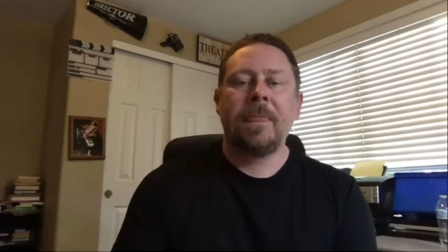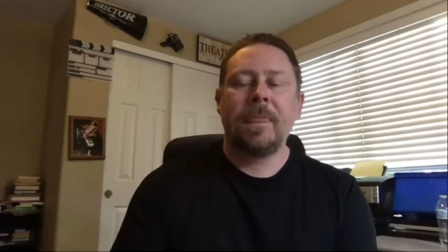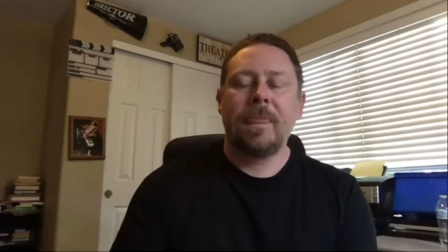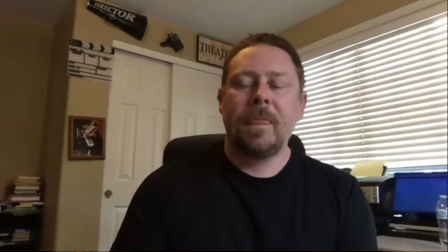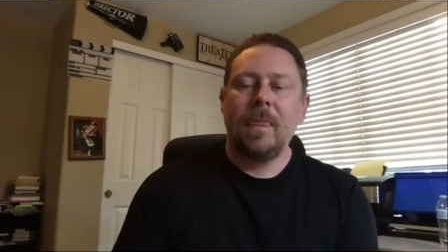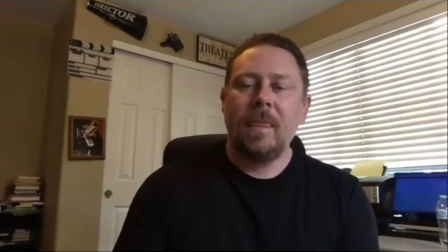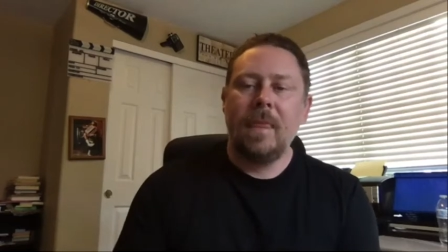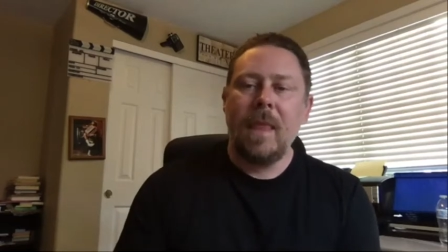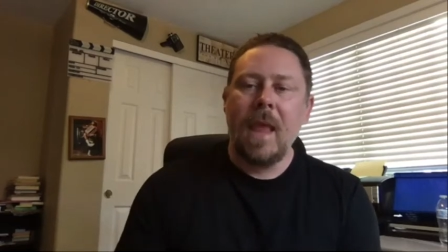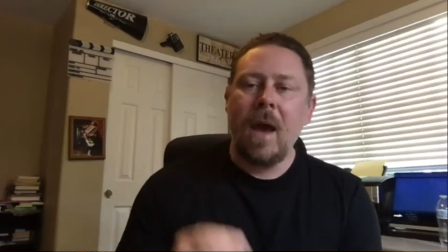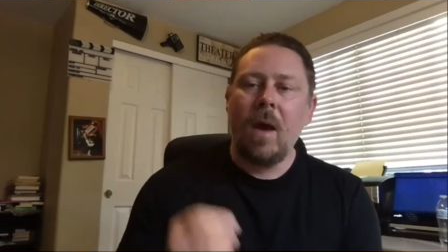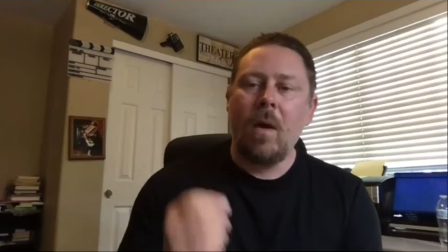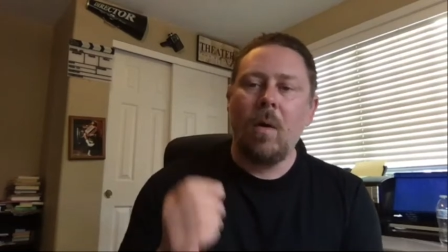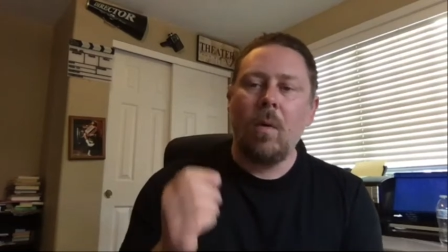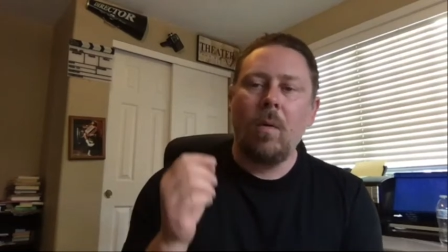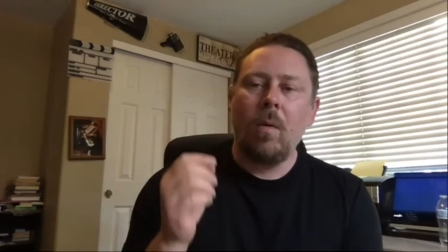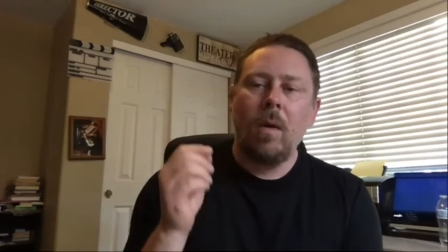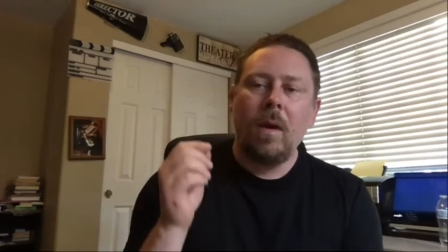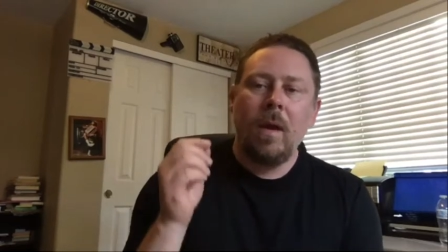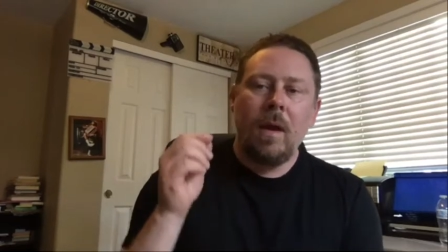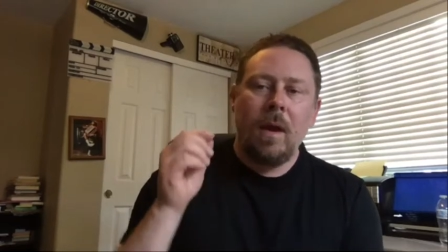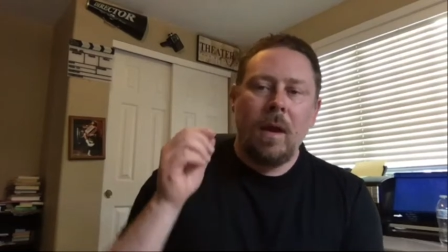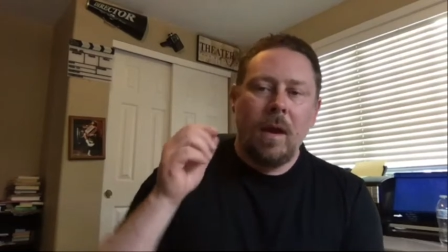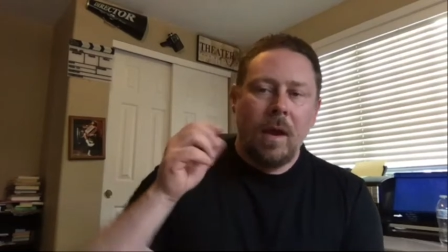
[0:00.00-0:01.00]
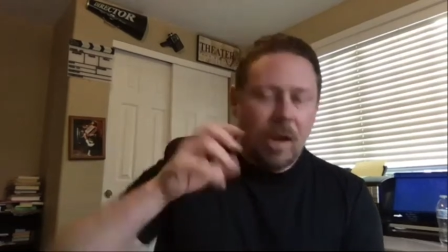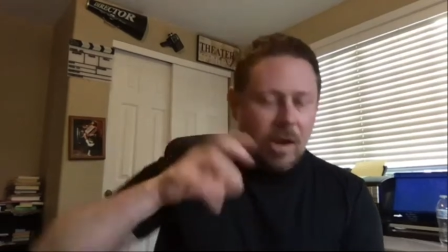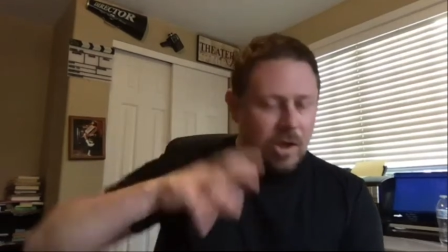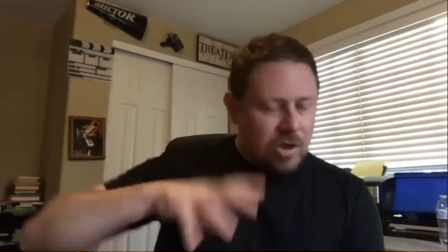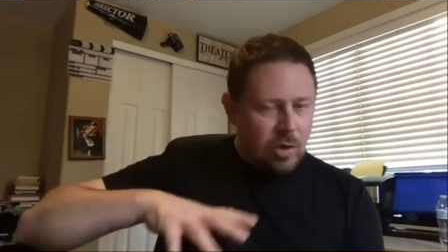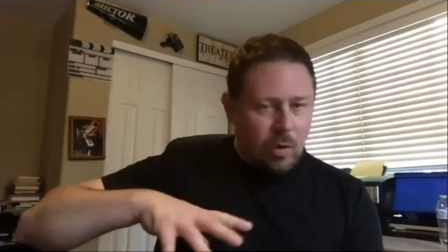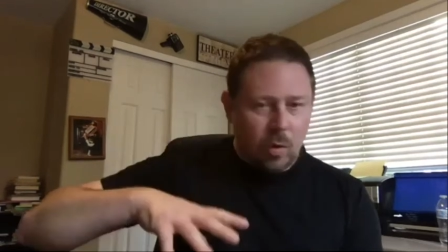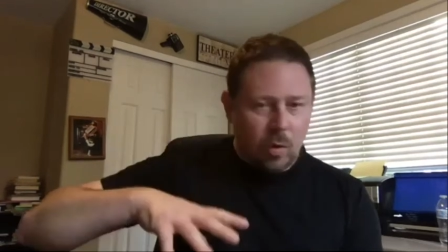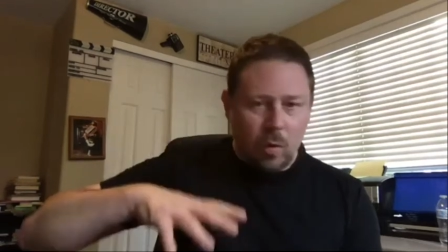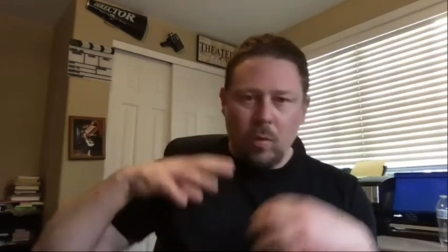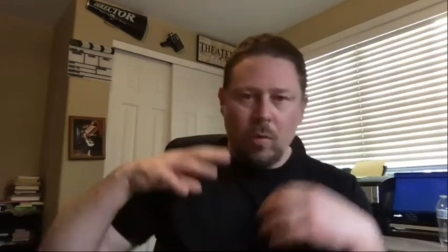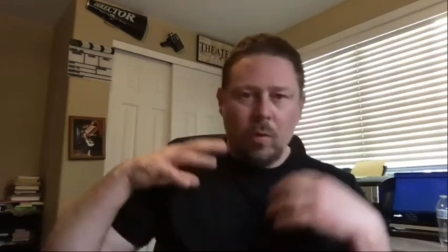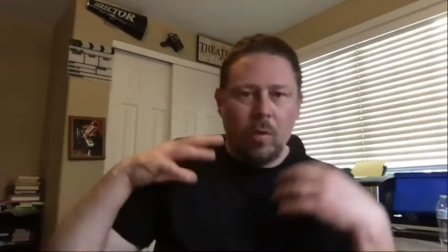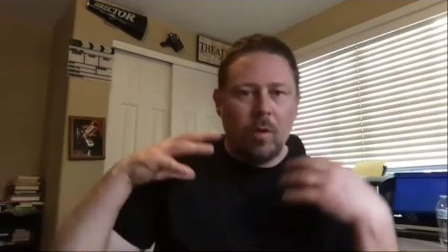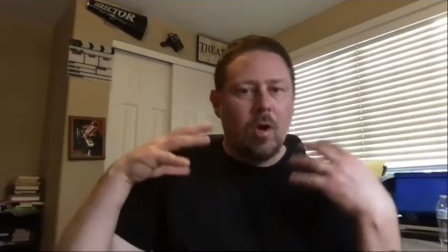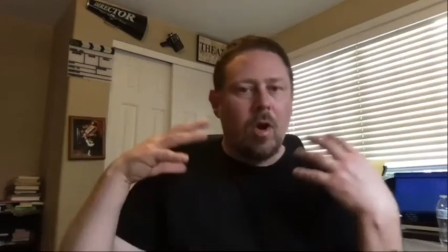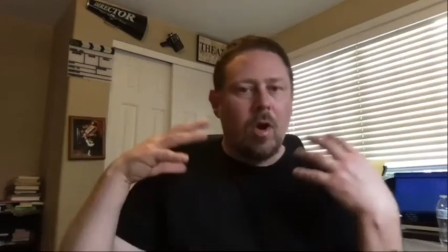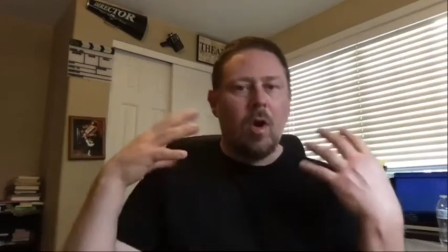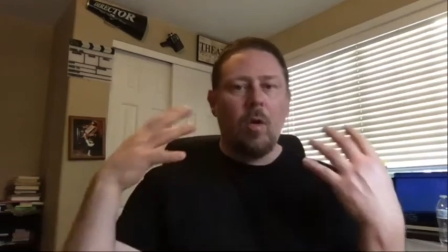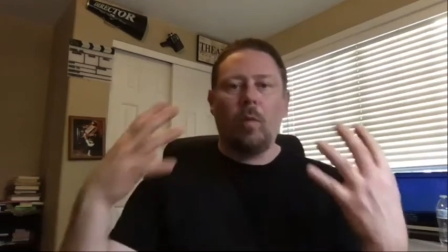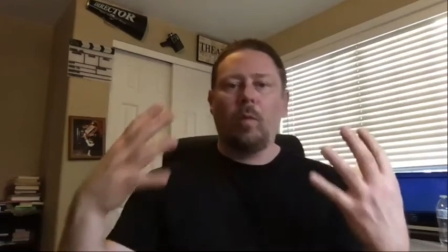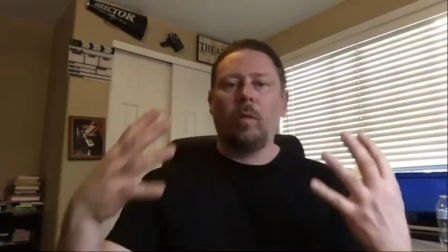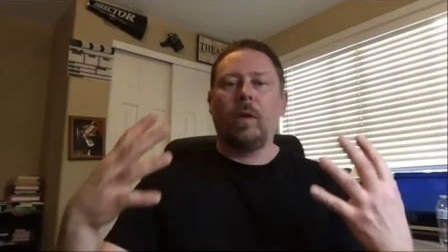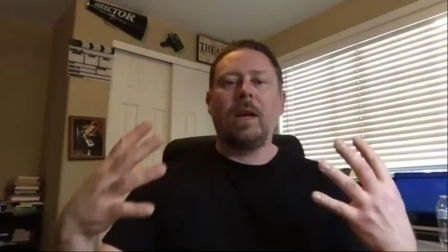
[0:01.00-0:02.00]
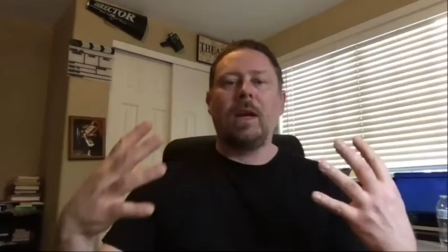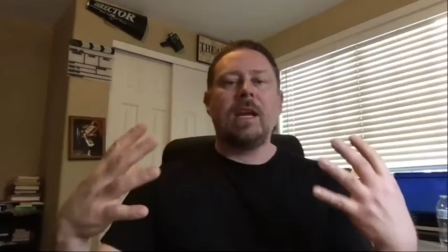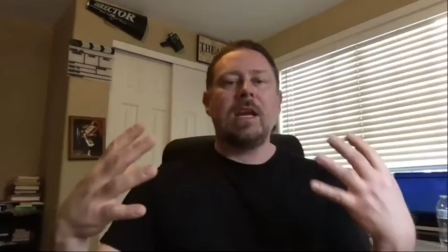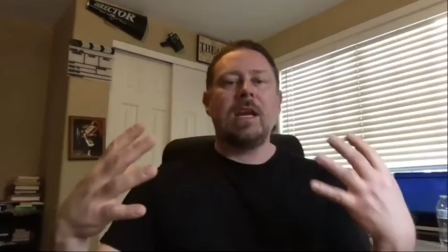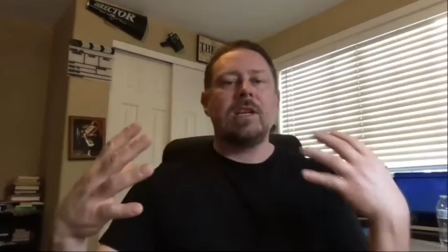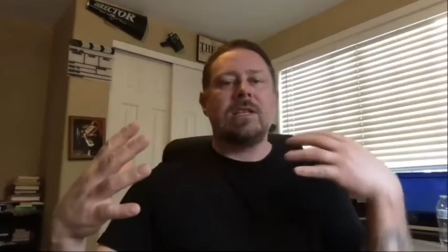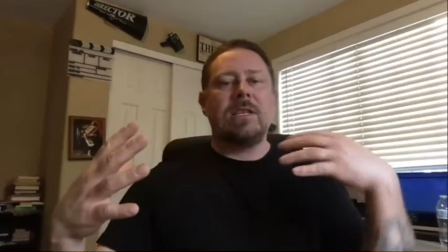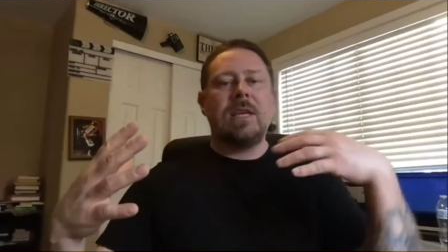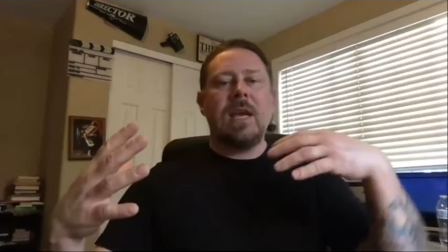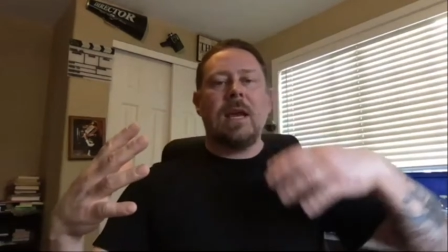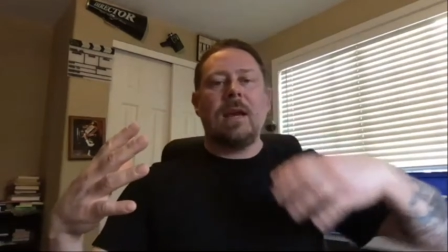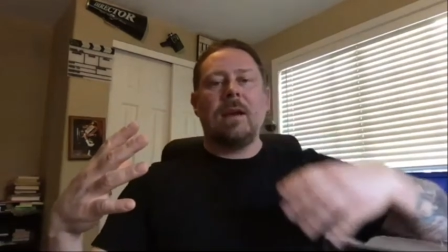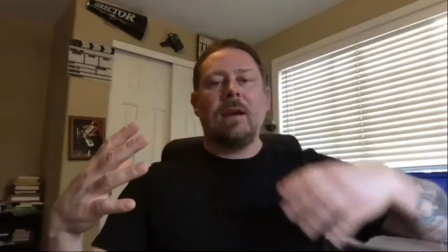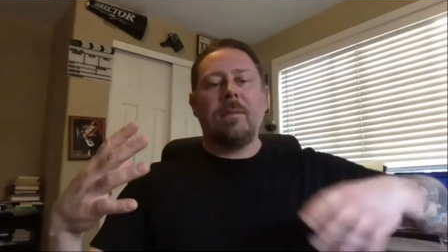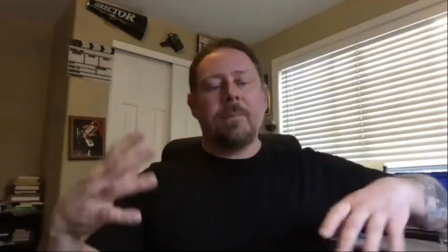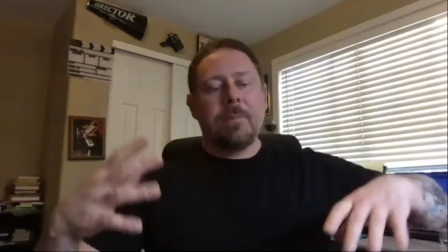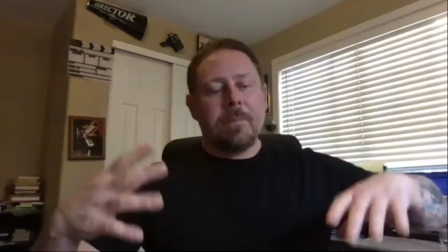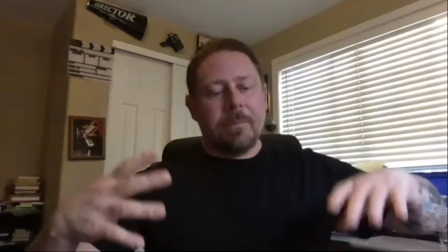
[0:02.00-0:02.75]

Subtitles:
Now, so like you said,